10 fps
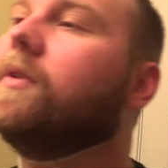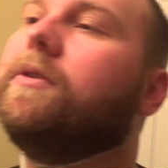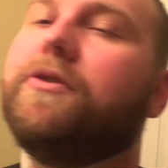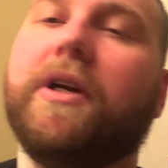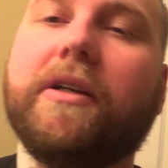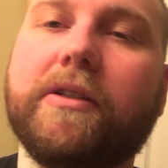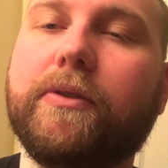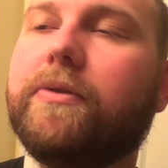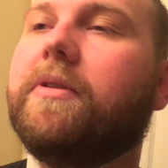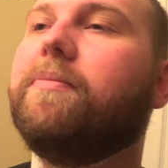Trying to
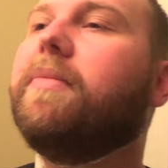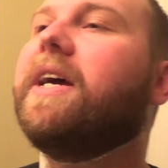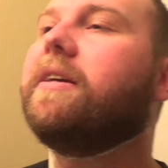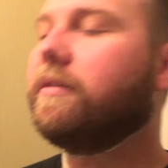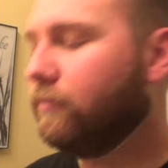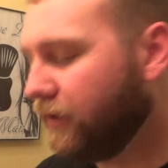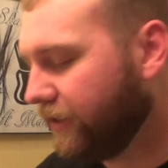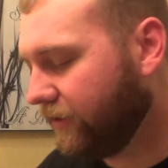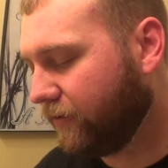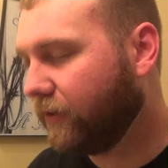use the back of the
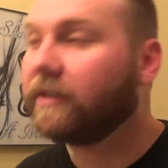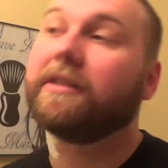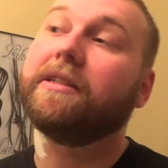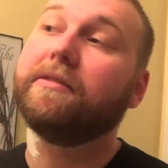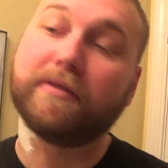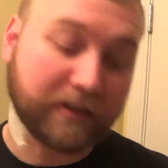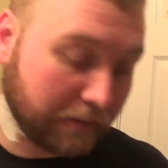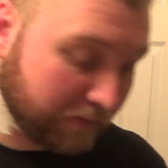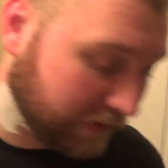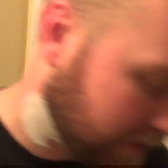blade so I can leave some for